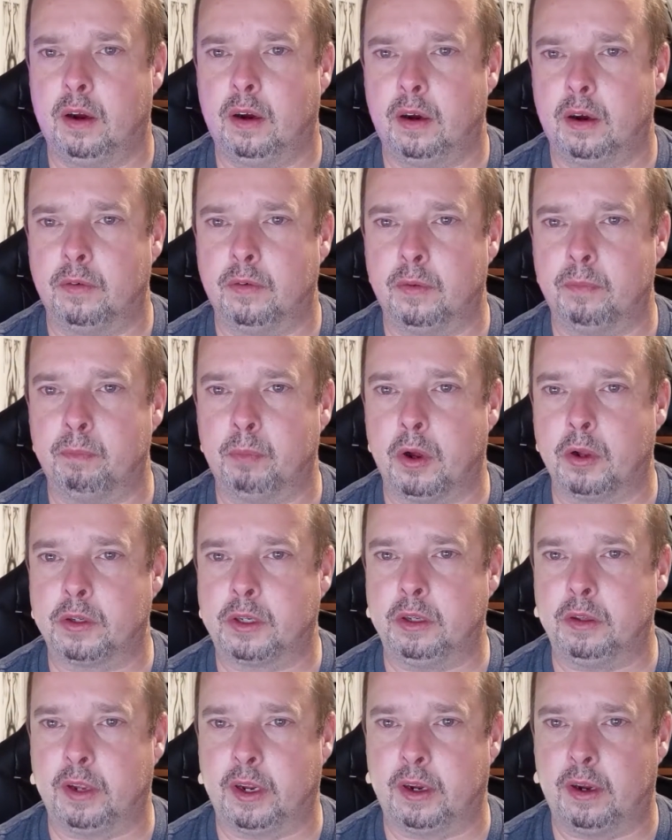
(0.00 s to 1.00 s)
of a
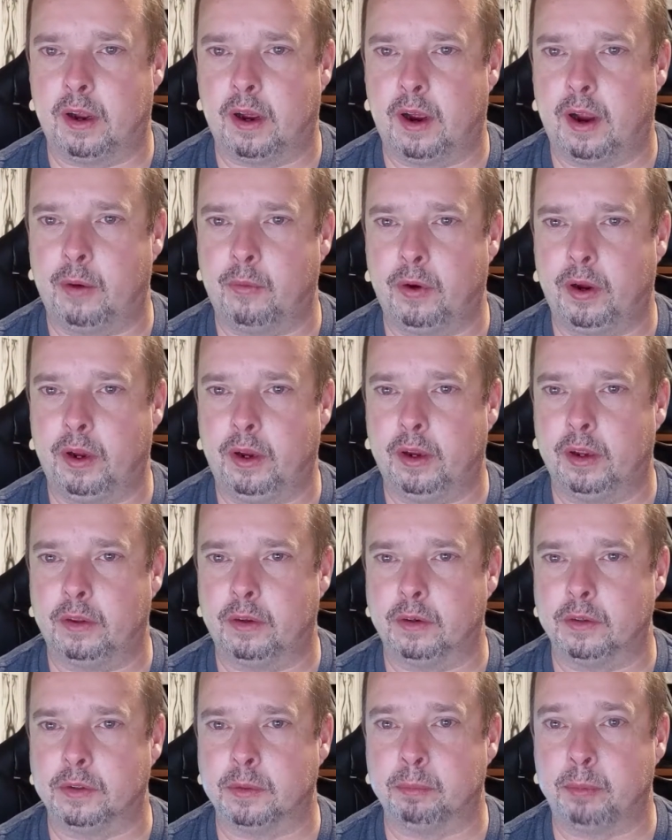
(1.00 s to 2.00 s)
multi-lane highway and
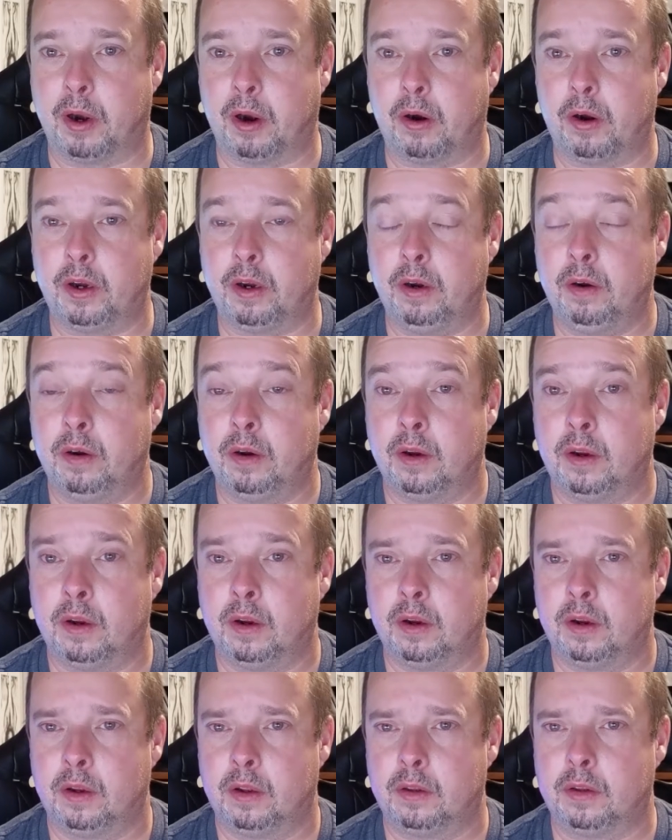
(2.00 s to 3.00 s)
there's a barrier.
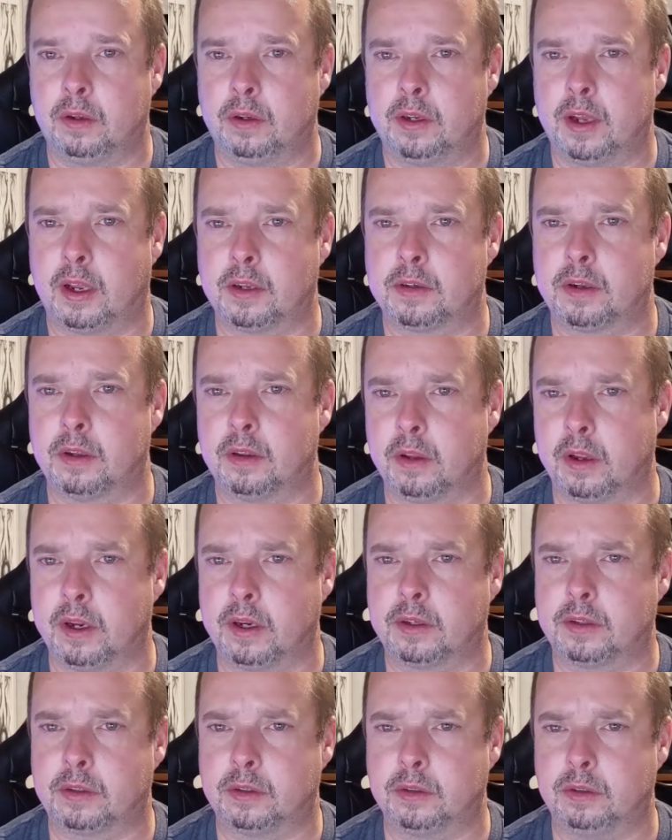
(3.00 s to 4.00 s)
The Tesla
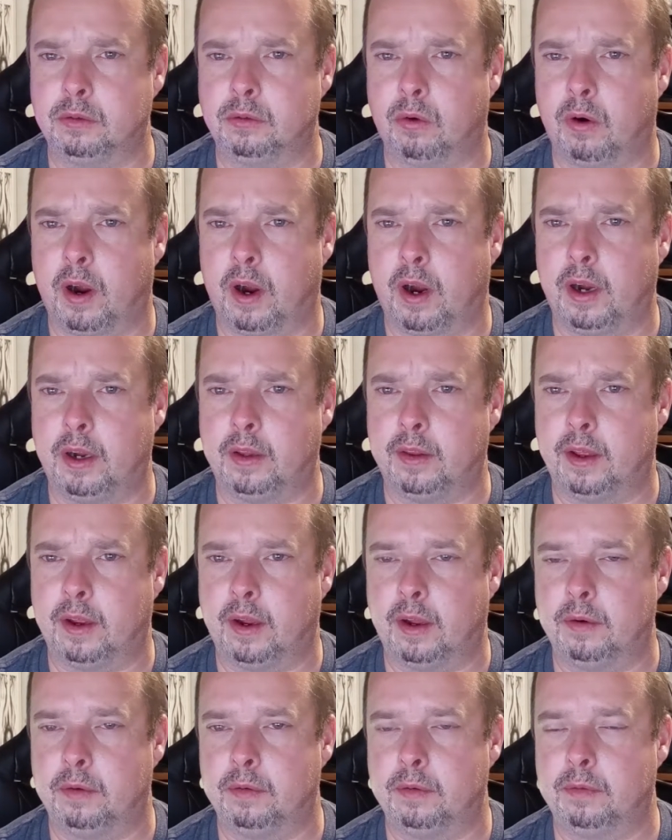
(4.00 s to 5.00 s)
likes to ride
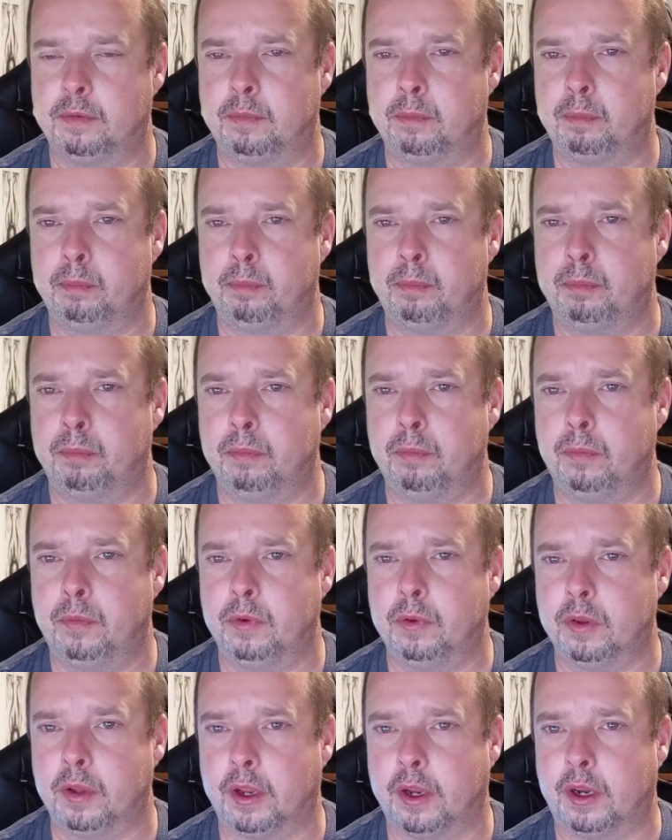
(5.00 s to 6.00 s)
that
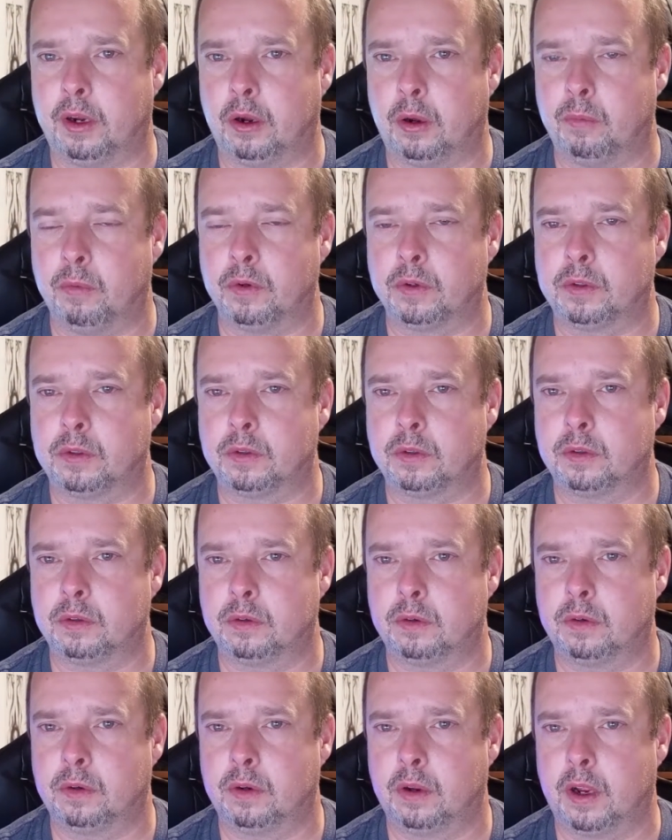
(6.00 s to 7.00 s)
lane almost
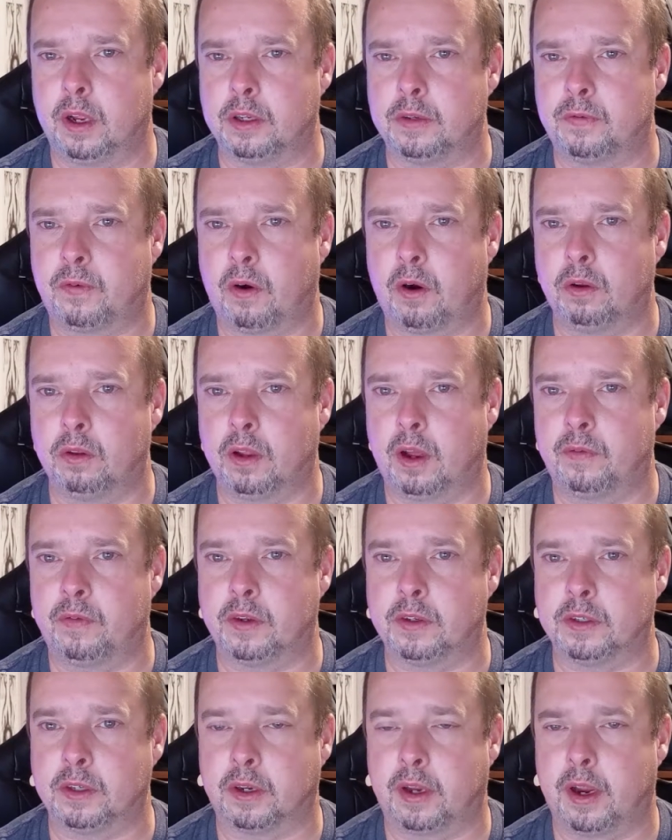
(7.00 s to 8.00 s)
as far left
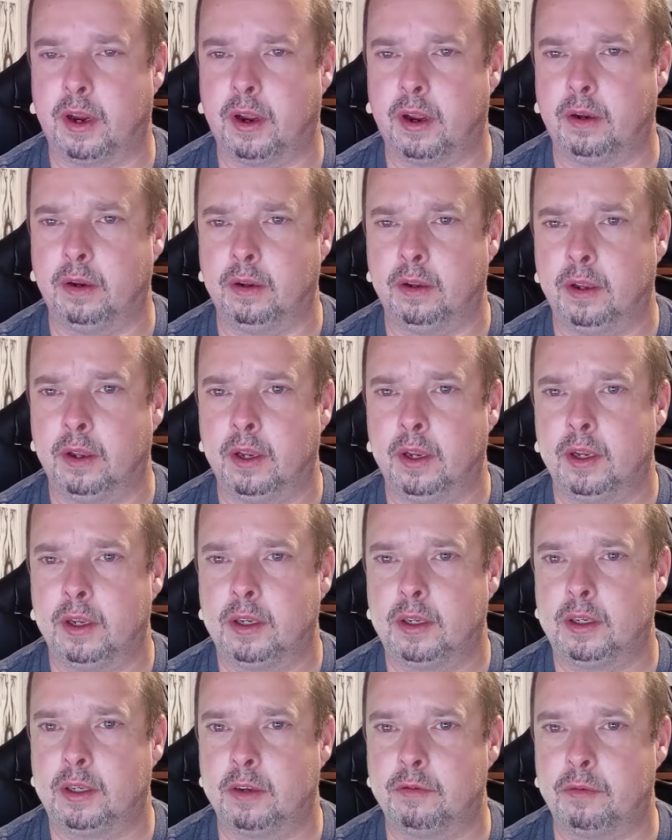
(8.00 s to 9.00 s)
as it can,
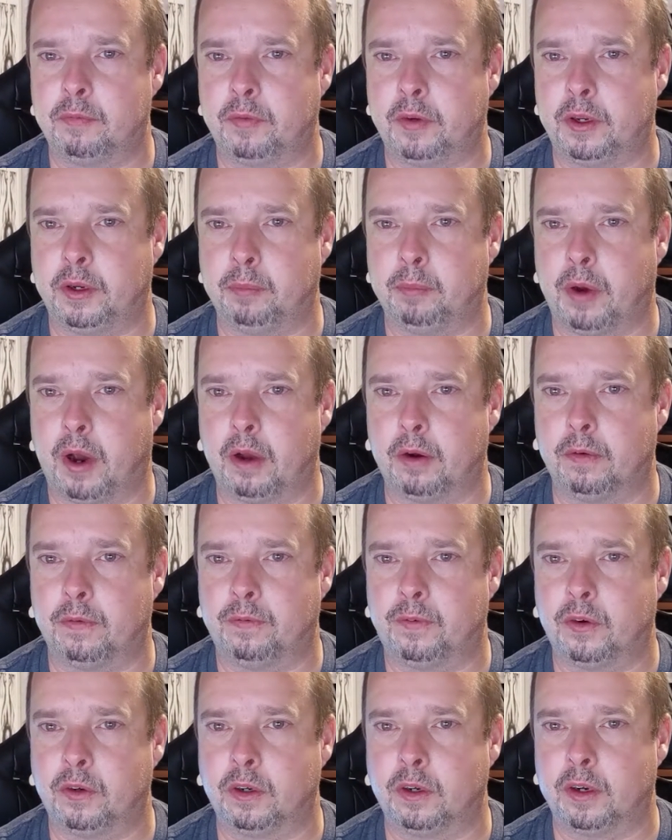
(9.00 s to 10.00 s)
giving me about
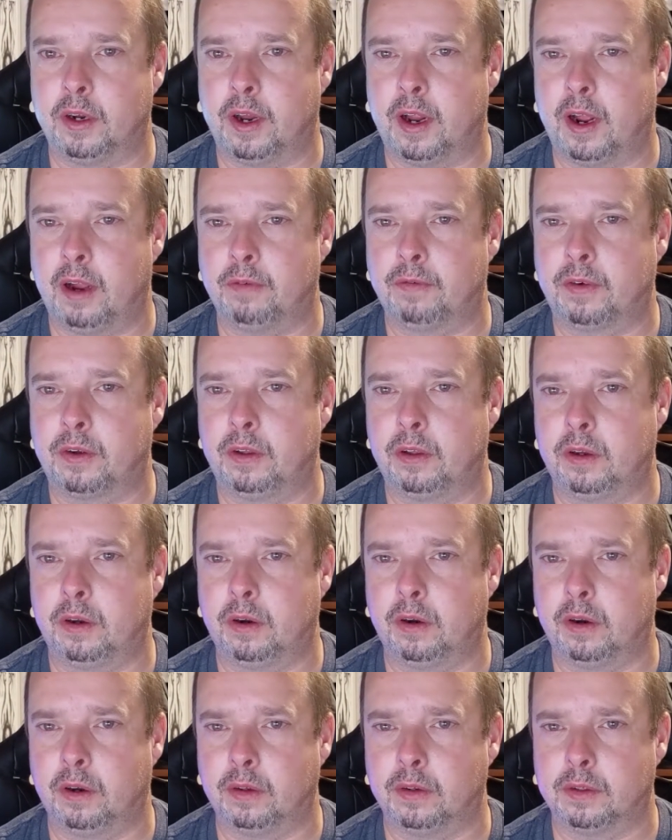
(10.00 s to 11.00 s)
1.5 foot
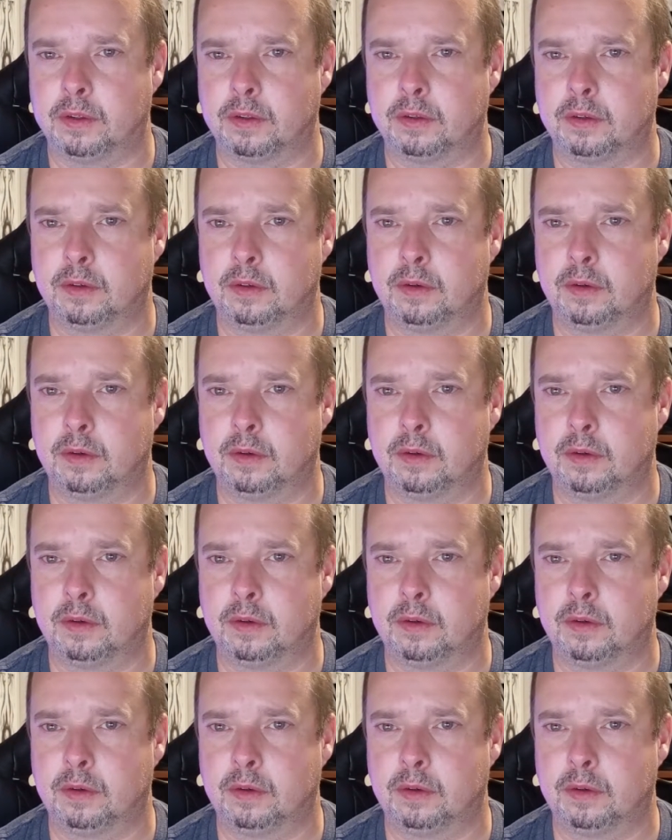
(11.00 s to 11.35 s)
clearance